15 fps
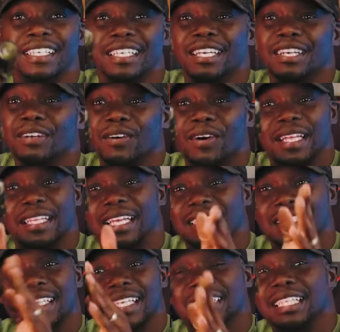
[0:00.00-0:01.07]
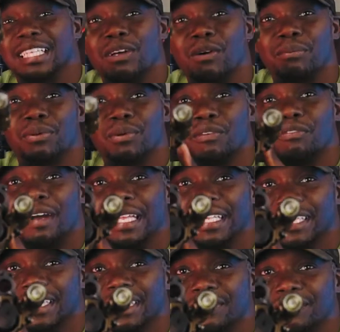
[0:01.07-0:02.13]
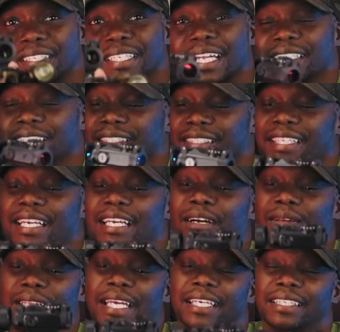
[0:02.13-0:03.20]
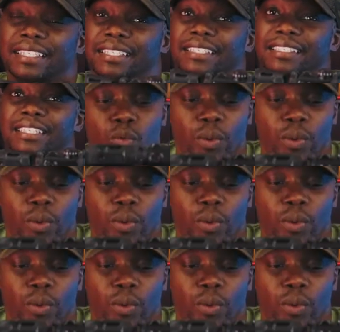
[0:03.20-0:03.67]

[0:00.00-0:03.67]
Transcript: you know, I like the low profile look of it. I just like how light it is.